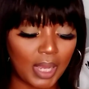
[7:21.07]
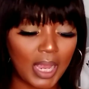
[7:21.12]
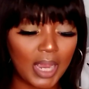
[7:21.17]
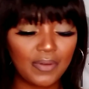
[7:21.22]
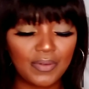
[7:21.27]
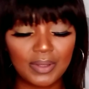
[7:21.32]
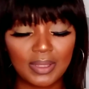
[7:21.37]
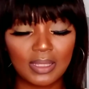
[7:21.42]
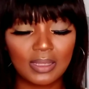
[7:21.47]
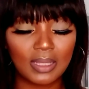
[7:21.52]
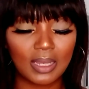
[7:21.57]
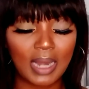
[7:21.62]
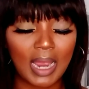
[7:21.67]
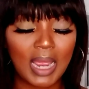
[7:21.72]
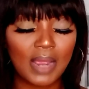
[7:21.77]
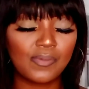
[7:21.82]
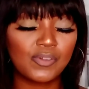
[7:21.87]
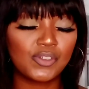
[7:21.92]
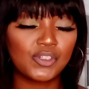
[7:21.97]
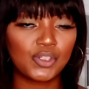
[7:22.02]
Everything that I
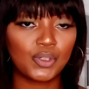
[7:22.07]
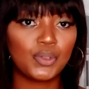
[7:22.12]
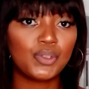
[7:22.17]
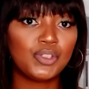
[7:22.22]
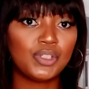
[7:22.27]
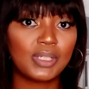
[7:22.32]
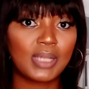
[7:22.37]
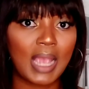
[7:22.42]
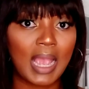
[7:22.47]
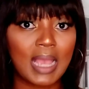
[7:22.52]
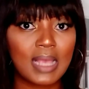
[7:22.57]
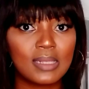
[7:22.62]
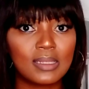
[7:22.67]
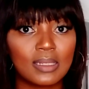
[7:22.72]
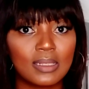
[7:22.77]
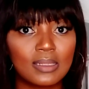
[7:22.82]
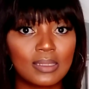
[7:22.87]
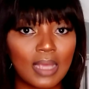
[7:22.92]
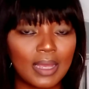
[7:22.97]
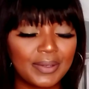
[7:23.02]
have showed you guys
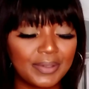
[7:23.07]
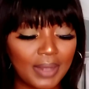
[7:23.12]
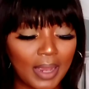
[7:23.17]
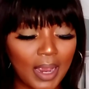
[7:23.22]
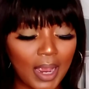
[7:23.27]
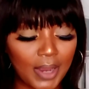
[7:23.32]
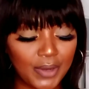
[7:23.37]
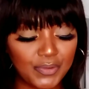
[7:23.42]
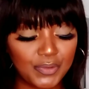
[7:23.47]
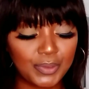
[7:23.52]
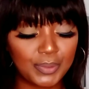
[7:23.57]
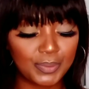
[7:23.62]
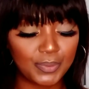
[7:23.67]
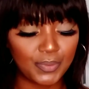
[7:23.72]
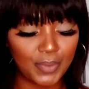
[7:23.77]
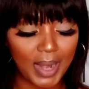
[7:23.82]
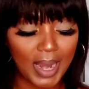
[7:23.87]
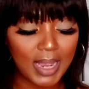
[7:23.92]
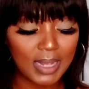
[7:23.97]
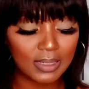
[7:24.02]
is under
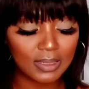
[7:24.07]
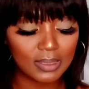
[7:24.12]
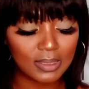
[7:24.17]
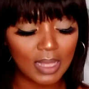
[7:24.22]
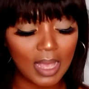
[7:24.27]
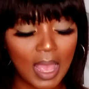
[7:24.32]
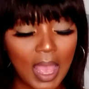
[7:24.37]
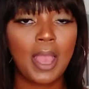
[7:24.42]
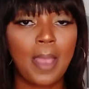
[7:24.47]
100 rands,